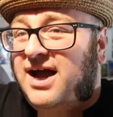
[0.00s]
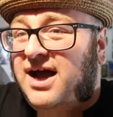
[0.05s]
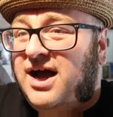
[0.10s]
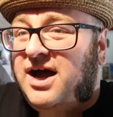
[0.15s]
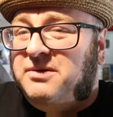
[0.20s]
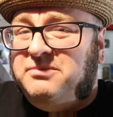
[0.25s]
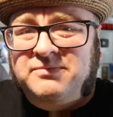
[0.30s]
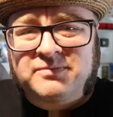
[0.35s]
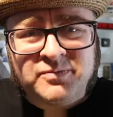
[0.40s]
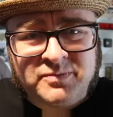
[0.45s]

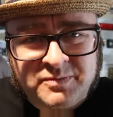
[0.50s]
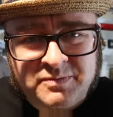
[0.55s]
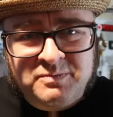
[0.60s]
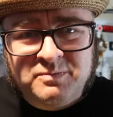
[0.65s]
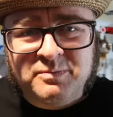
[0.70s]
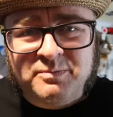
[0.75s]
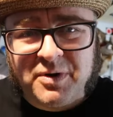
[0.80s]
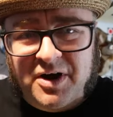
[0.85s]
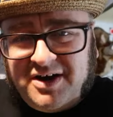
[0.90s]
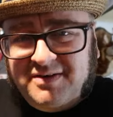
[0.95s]
Um,
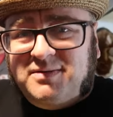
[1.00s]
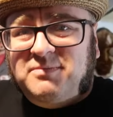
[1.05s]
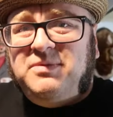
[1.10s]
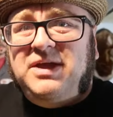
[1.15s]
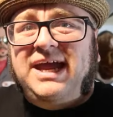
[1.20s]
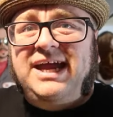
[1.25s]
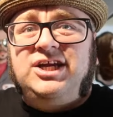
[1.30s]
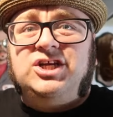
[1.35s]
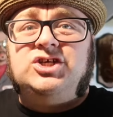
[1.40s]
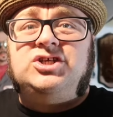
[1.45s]
Part of it
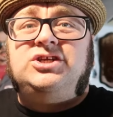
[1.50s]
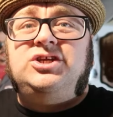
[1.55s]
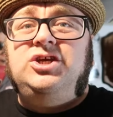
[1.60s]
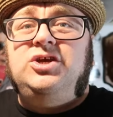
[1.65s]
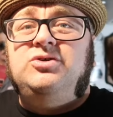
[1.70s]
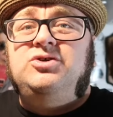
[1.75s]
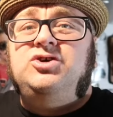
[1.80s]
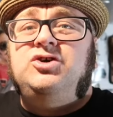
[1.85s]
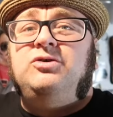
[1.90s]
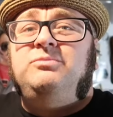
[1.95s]
being just
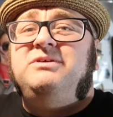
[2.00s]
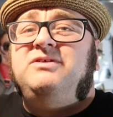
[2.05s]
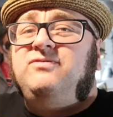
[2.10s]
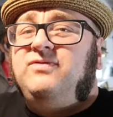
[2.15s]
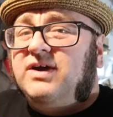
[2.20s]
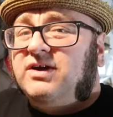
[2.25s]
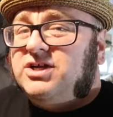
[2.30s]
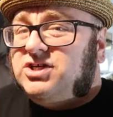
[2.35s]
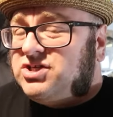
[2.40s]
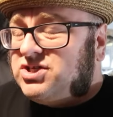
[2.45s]
YouTube is
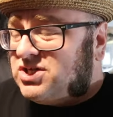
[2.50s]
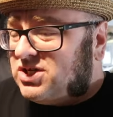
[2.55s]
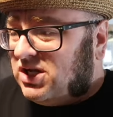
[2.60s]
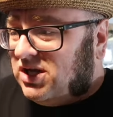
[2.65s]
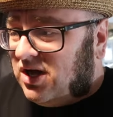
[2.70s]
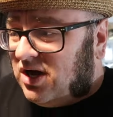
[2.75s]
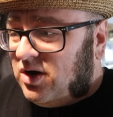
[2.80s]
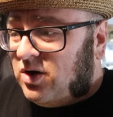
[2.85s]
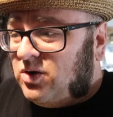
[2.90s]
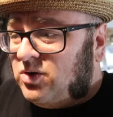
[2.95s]
very
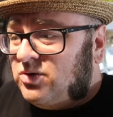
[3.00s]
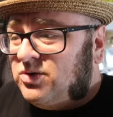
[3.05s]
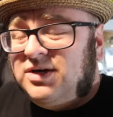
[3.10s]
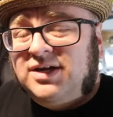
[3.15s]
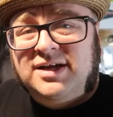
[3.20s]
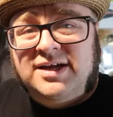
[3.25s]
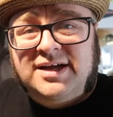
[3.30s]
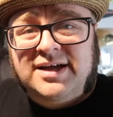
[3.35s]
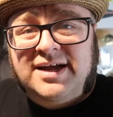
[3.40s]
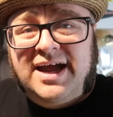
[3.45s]
slow
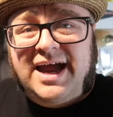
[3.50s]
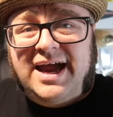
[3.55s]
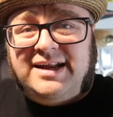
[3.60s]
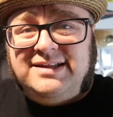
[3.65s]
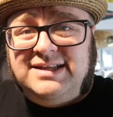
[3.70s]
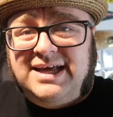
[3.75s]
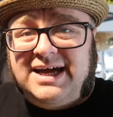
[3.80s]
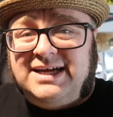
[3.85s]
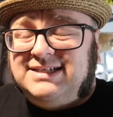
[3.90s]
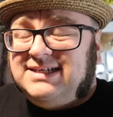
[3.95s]

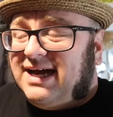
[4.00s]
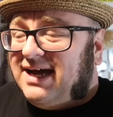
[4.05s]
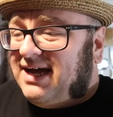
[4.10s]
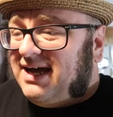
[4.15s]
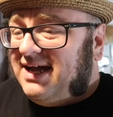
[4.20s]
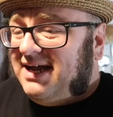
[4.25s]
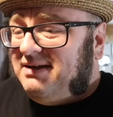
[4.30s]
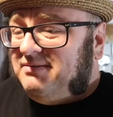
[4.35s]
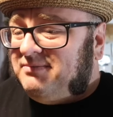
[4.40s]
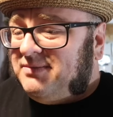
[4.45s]
at that
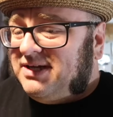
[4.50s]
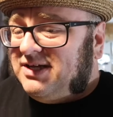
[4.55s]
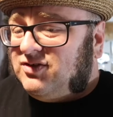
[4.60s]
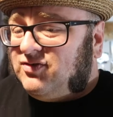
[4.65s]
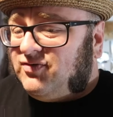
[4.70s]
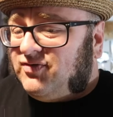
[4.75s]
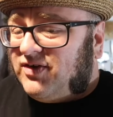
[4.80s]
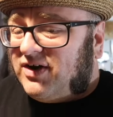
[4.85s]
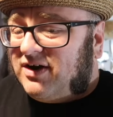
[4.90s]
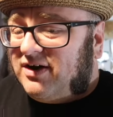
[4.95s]
time
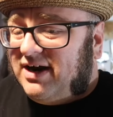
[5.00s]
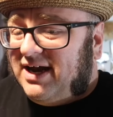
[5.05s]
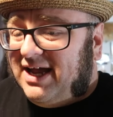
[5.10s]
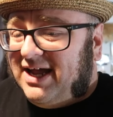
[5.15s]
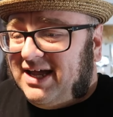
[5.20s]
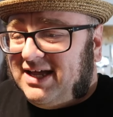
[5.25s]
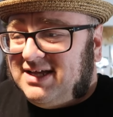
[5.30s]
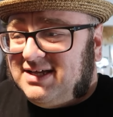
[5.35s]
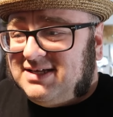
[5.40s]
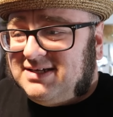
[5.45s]
as far
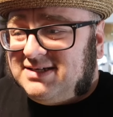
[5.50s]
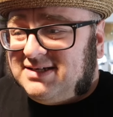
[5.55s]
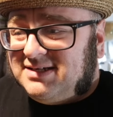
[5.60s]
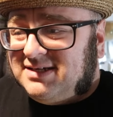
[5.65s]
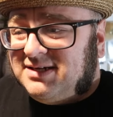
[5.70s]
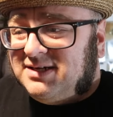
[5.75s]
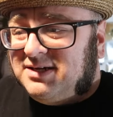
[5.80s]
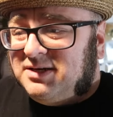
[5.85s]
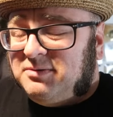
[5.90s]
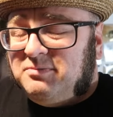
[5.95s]
as
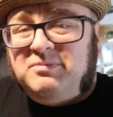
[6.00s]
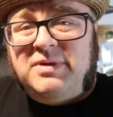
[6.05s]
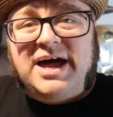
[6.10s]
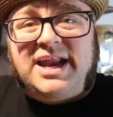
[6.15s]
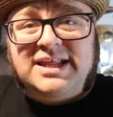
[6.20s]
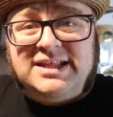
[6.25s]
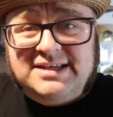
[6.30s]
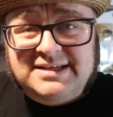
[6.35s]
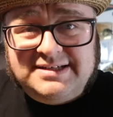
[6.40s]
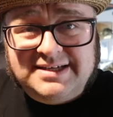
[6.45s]

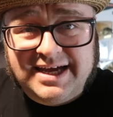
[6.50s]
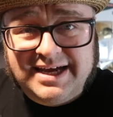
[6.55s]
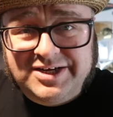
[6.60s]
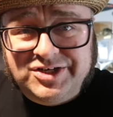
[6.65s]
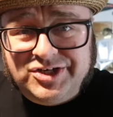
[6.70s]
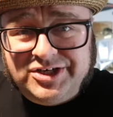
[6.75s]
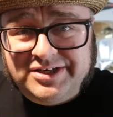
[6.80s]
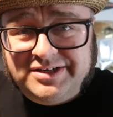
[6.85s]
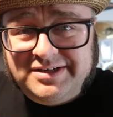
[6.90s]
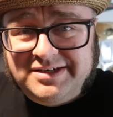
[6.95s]

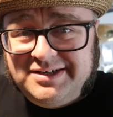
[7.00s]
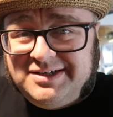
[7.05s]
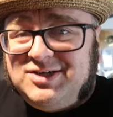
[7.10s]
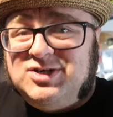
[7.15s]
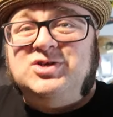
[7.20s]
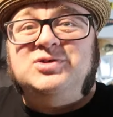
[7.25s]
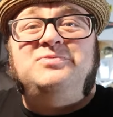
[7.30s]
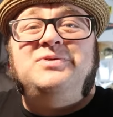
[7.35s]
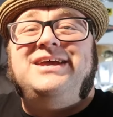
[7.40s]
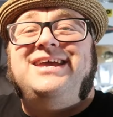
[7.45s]
monetization.
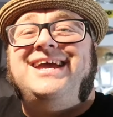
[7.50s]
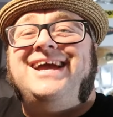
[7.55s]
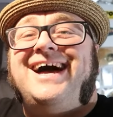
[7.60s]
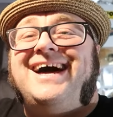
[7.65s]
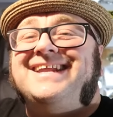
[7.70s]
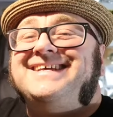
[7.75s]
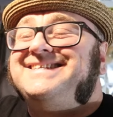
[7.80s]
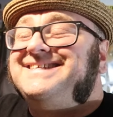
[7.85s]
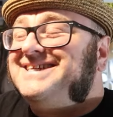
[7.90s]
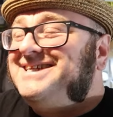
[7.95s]
Just speaking
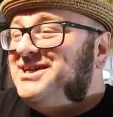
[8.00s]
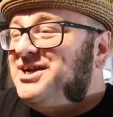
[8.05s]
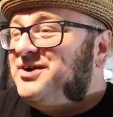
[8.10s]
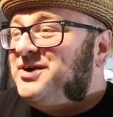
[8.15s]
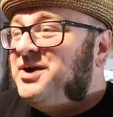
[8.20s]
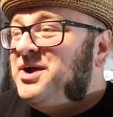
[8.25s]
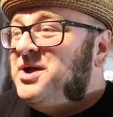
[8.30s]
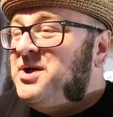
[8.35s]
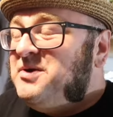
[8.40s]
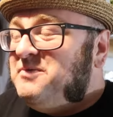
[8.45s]
honestly
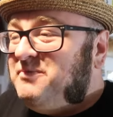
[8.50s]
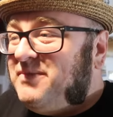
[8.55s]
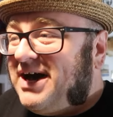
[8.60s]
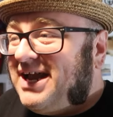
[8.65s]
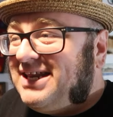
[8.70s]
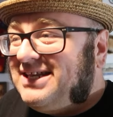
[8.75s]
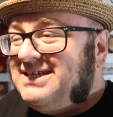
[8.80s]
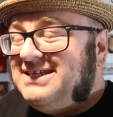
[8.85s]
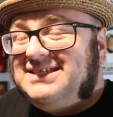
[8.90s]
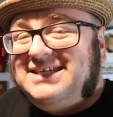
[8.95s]
here,
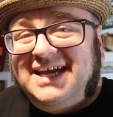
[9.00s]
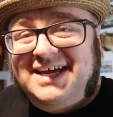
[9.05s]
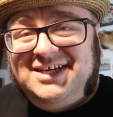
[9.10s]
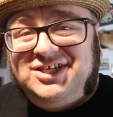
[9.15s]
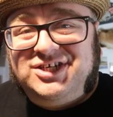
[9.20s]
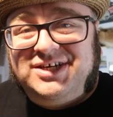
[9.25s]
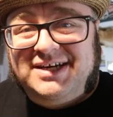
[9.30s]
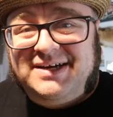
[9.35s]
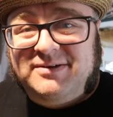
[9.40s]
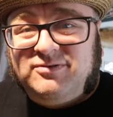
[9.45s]

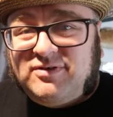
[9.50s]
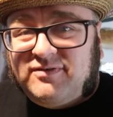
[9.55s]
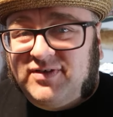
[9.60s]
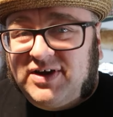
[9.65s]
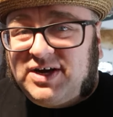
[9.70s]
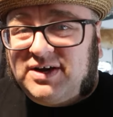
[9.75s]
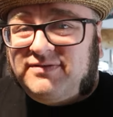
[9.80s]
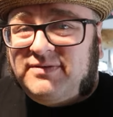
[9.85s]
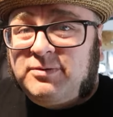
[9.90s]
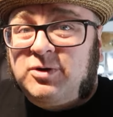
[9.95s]
monetization. So I
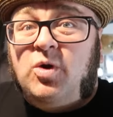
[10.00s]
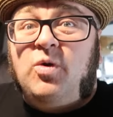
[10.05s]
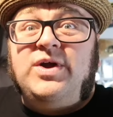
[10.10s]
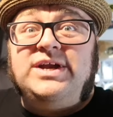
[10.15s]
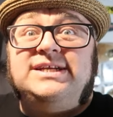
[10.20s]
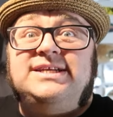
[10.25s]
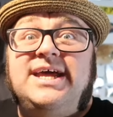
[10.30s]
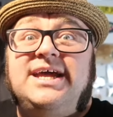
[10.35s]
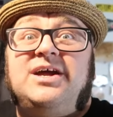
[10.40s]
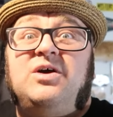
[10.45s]
figure if I'm
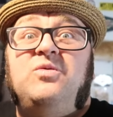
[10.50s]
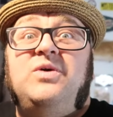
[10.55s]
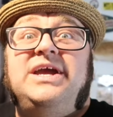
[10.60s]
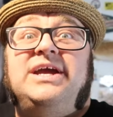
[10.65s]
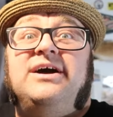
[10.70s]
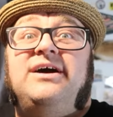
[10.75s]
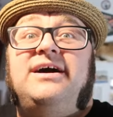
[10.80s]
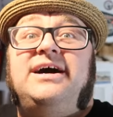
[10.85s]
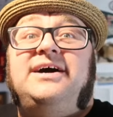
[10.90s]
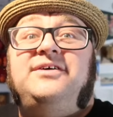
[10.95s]
going to take a
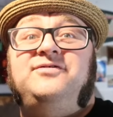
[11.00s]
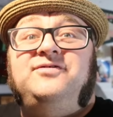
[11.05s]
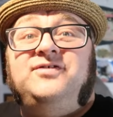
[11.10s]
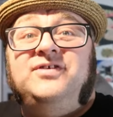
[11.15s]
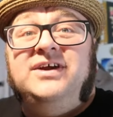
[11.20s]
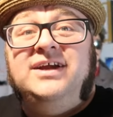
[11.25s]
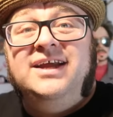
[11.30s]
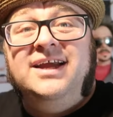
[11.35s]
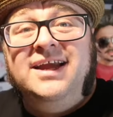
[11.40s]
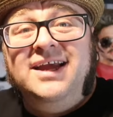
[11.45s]
week
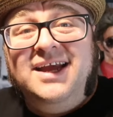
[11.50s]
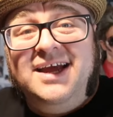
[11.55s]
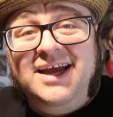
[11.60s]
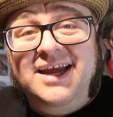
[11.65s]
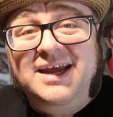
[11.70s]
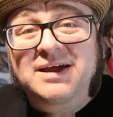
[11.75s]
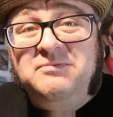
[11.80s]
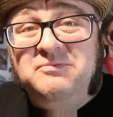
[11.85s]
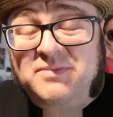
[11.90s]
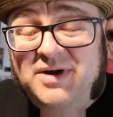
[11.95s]
off,
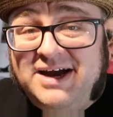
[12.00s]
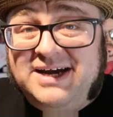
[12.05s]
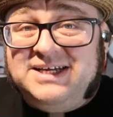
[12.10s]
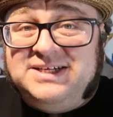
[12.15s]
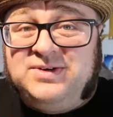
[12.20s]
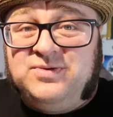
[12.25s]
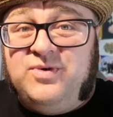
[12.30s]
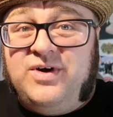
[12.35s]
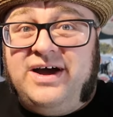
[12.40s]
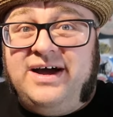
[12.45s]
it
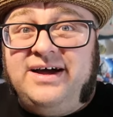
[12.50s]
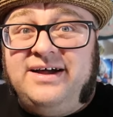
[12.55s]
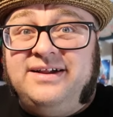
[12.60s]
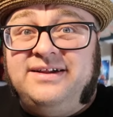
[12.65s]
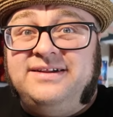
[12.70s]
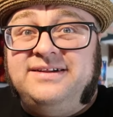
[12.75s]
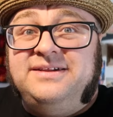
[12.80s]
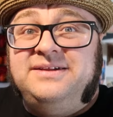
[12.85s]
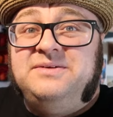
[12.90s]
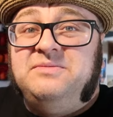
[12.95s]
might as
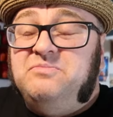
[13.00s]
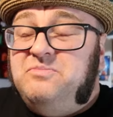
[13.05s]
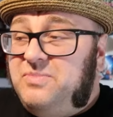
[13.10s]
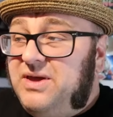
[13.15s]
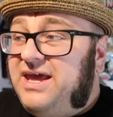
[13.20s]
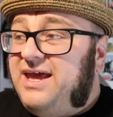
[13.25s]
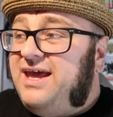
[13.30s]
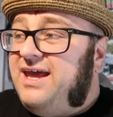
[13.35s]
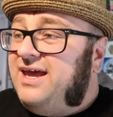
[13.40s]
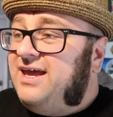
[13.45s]
well
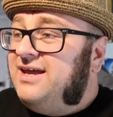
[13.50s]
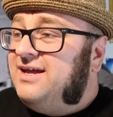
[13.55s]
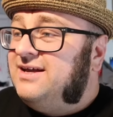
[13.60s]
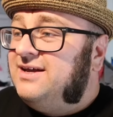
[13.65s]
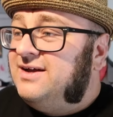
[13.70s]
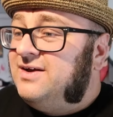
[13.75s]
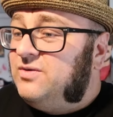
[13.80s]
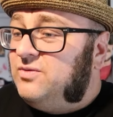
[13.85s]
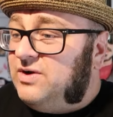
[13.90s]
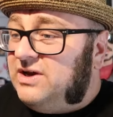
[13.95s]
be
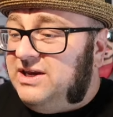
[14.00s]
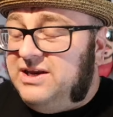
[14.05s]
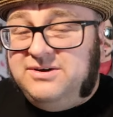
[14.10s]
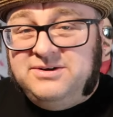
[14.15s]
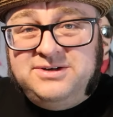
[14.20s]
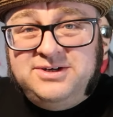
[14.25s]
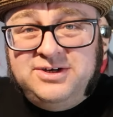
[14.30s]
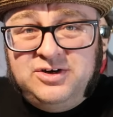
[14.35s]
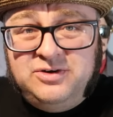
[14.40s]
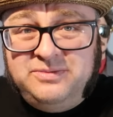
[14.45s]
when
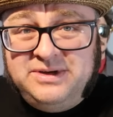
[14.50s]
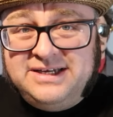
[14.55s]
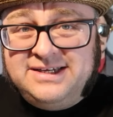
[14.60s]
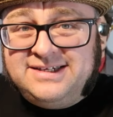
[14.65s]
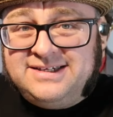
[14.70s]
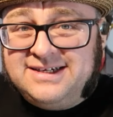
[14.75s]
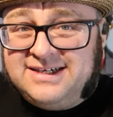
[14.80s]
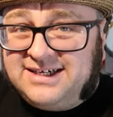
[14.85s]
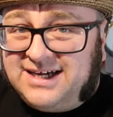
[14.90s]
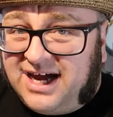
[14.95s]
YouTube
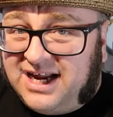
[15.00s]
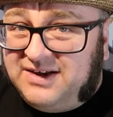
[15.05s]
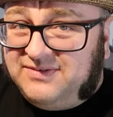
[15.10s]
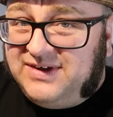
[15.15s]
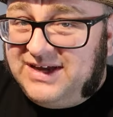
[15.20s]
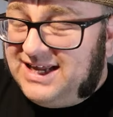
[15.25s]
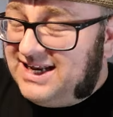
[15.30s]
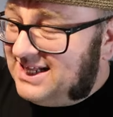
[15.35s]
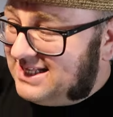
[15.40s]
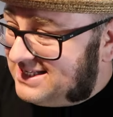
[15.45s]
is kind
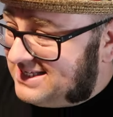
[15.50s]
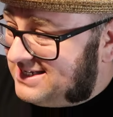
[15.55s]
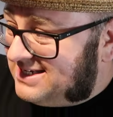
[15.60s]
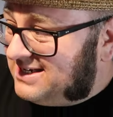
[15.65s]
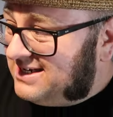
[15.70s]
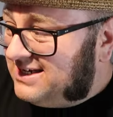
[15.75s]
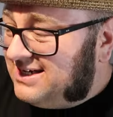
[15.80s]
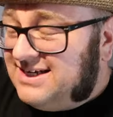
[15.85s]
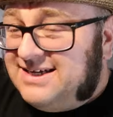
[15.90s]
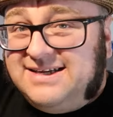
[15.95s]
of in
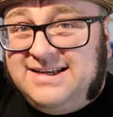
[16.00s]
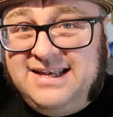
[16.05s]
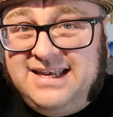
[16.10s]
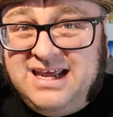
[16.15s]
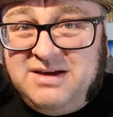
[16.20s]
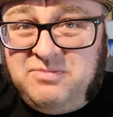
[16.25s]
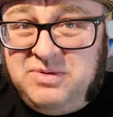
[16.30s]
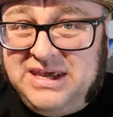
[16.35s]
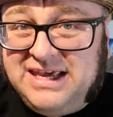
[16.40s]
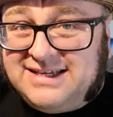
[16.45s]
its
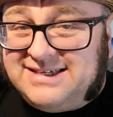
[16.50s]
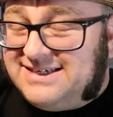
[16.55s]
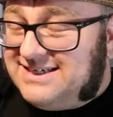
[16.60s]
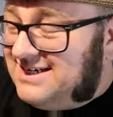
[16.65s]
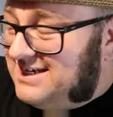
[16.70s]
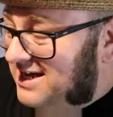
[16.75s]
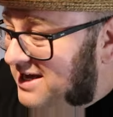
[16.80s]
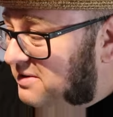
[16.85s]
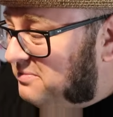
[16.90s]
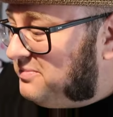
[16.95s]

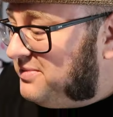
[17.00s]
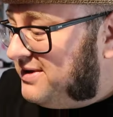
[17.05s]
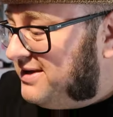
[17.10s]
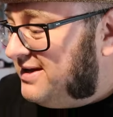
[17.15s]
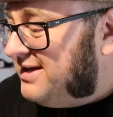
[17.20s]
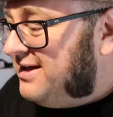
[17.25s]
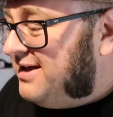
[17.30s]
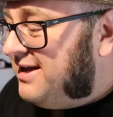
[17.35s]
dippiest dip.